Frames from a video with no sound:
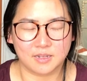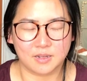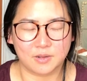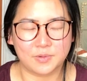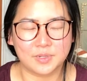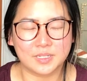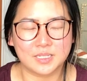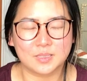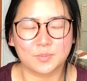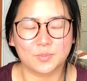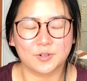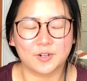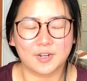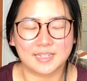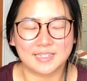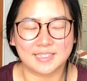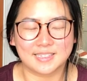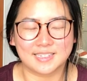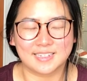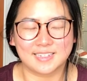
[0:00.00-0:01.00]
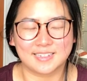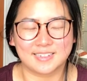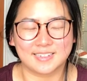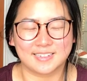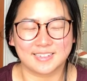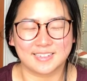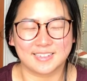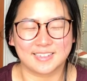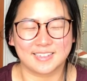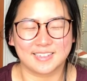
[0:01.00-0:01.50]
What's present
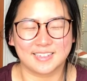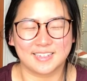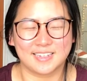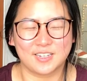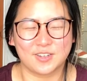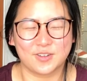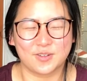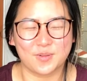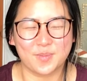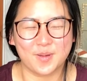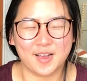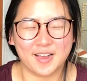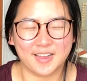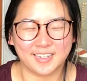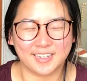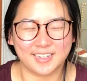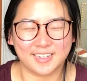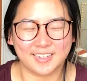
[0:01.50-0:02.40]
in your body?